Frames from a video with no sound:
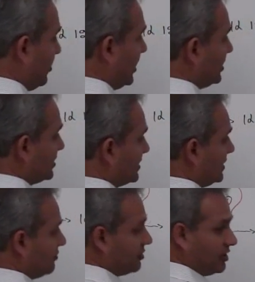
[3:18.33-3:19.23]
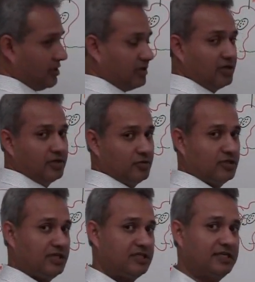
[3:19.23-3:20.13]
I made this T over here to
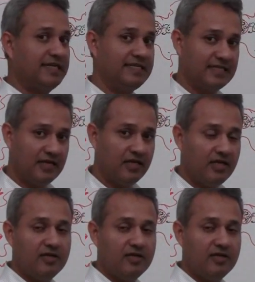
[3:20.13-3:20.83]
say it's a T cell.